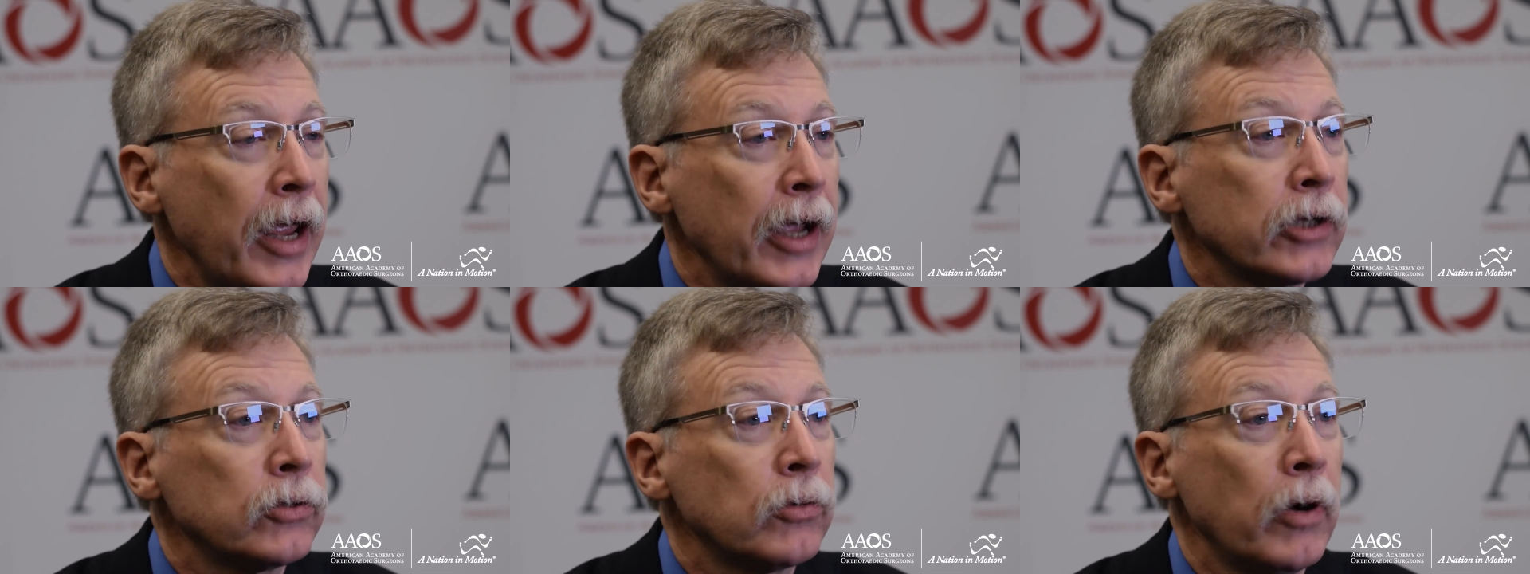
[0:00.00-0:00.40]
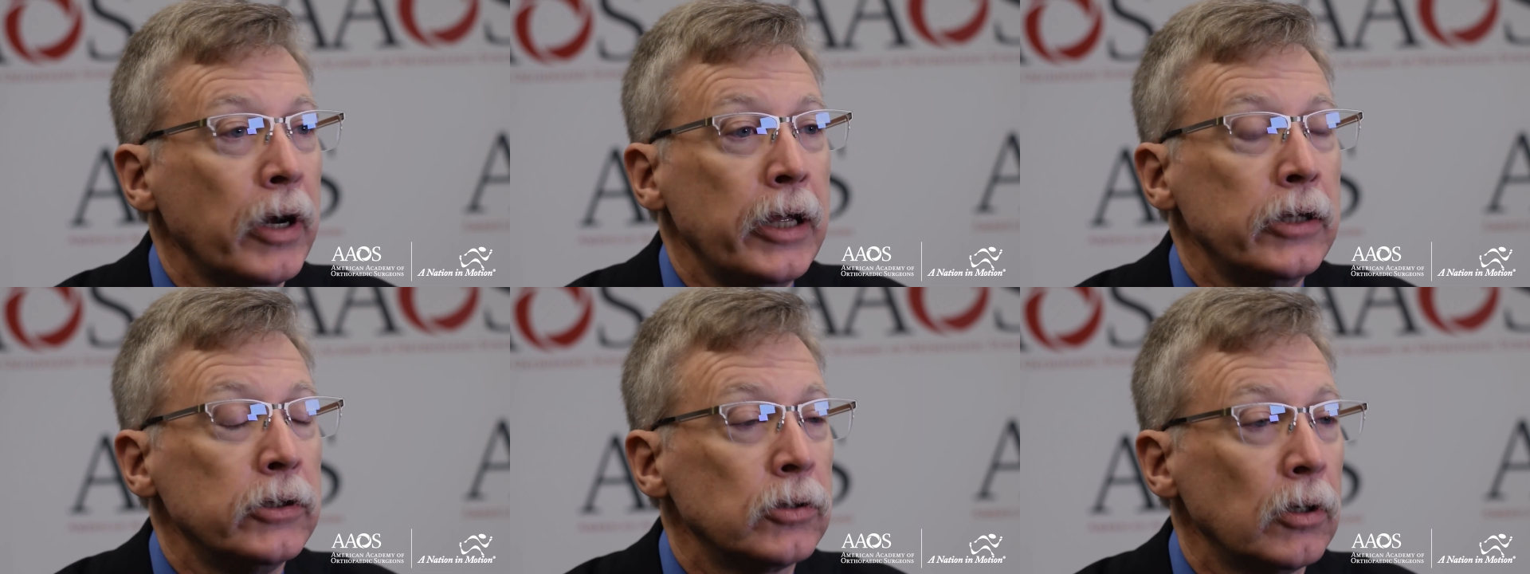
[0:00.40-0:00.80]

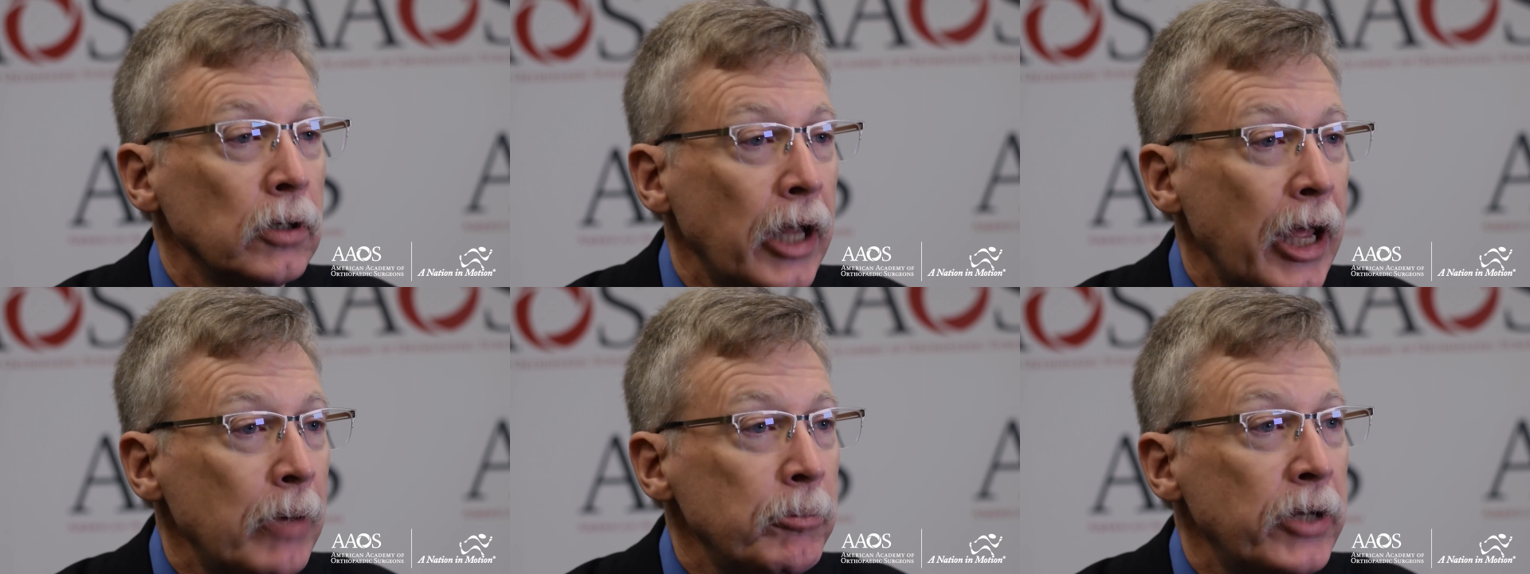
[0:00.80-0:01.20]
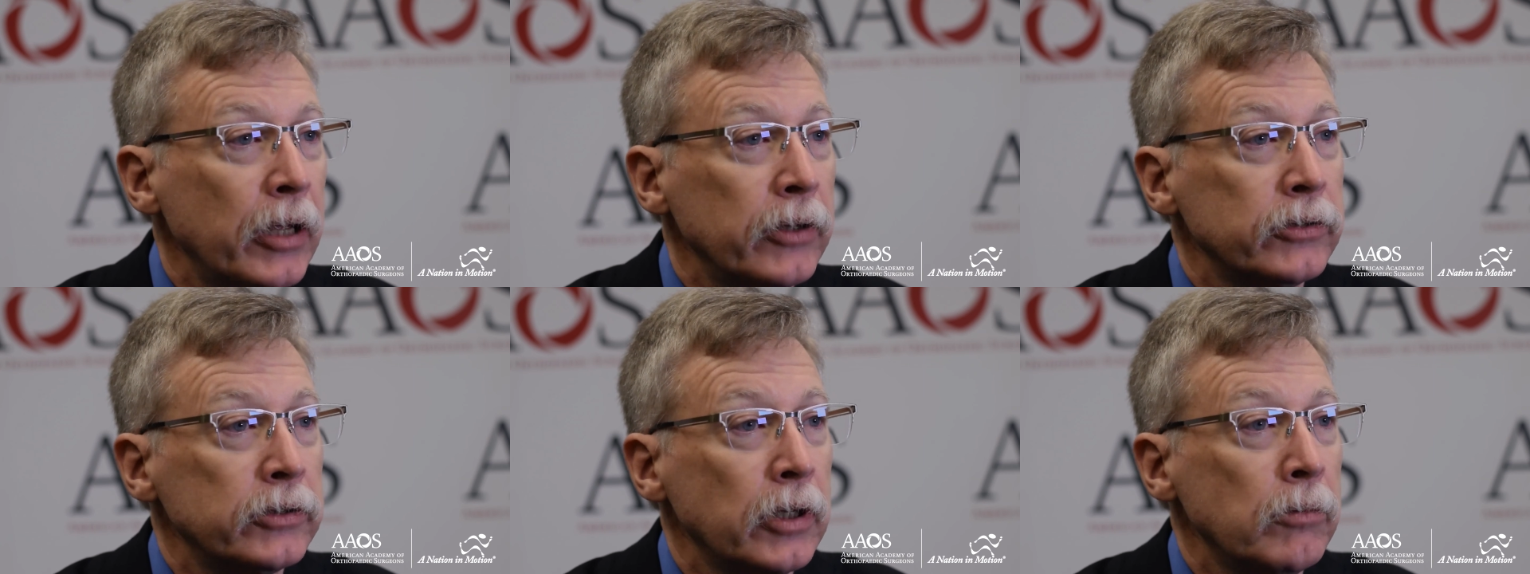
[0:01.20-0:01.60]
x-rays or lab
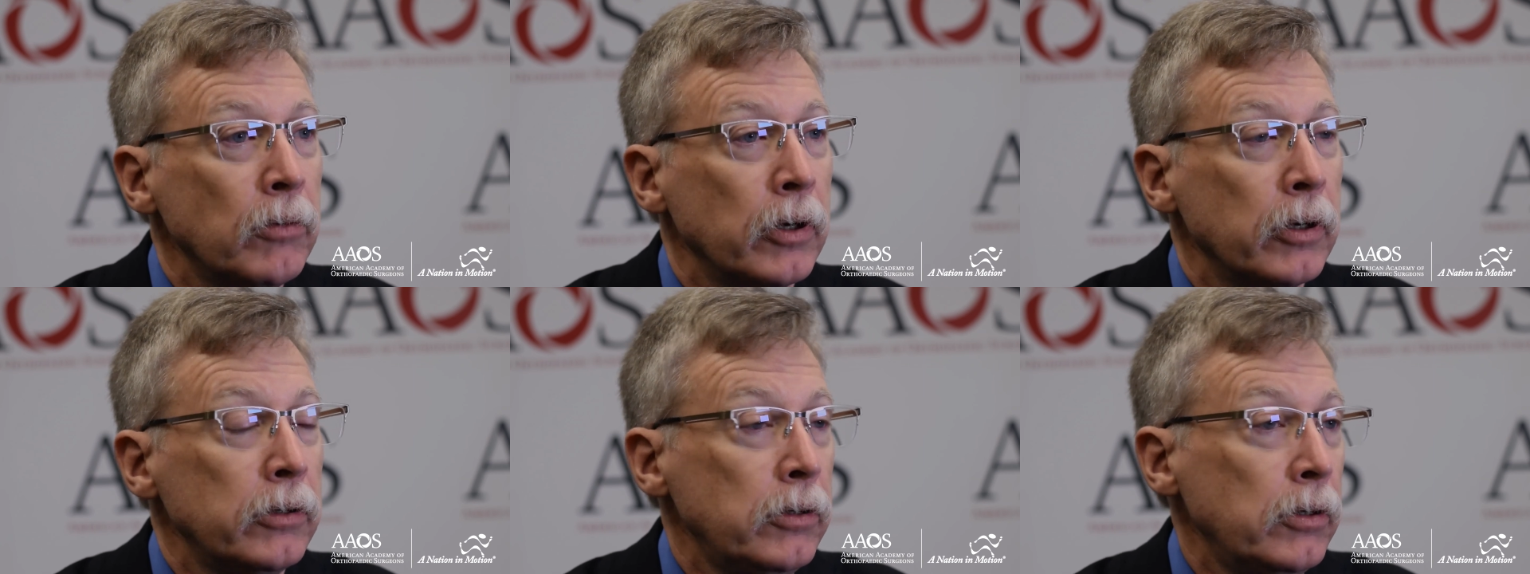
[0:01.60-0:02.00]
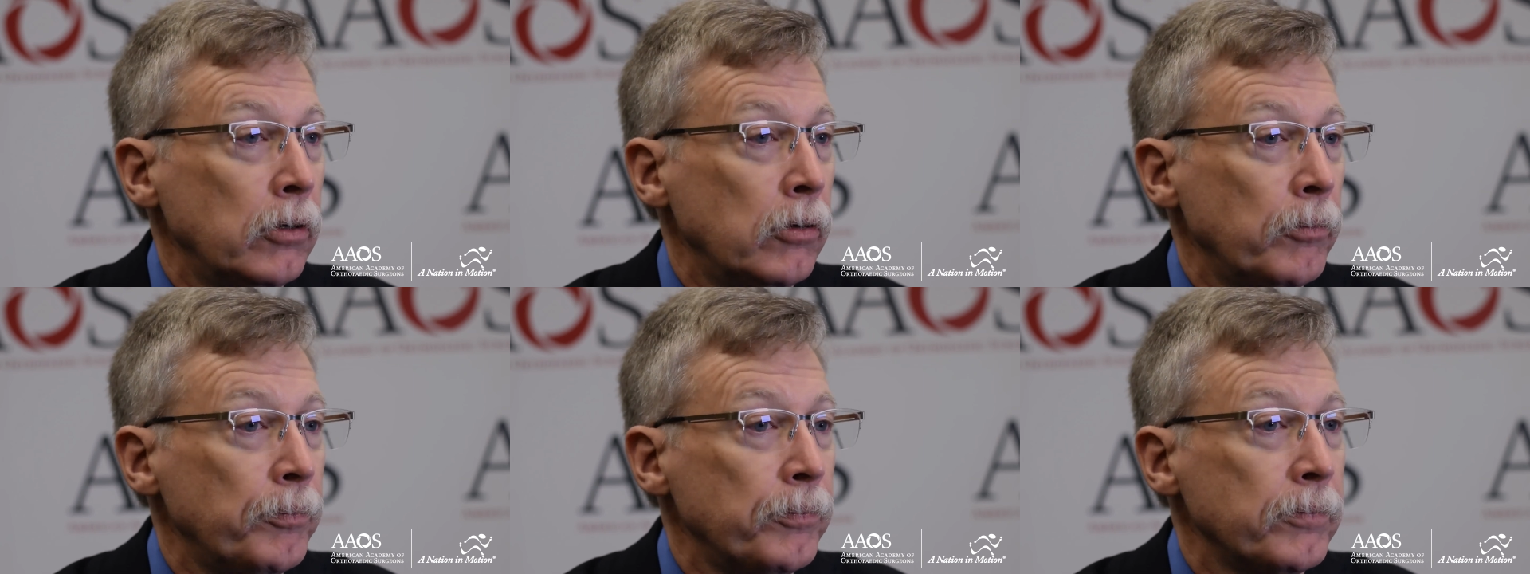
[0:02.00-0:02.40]
tests they want to do.